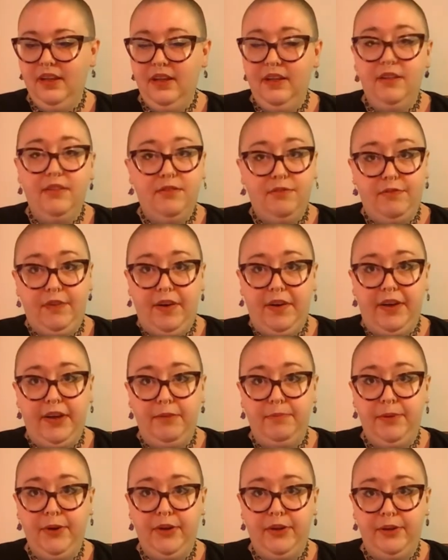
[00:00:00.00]
It's a very
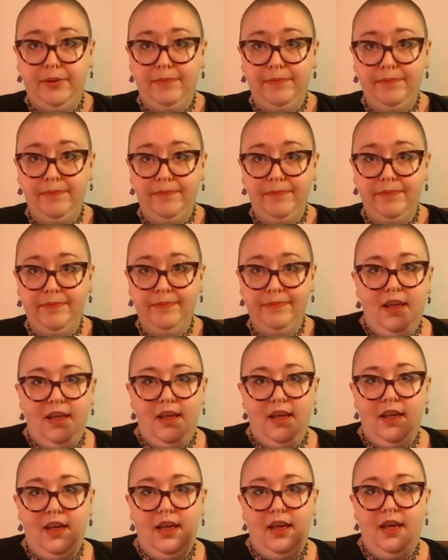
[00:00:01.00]
good book.
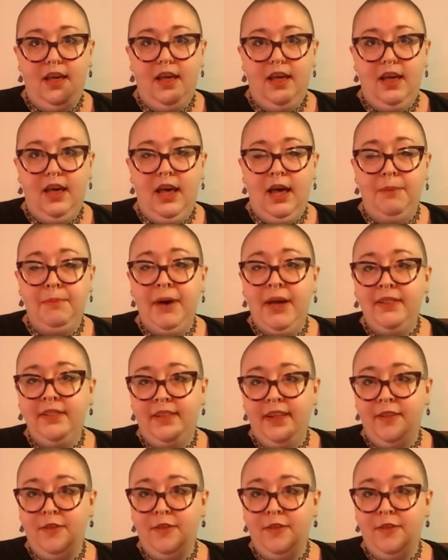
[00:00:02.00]
I bought this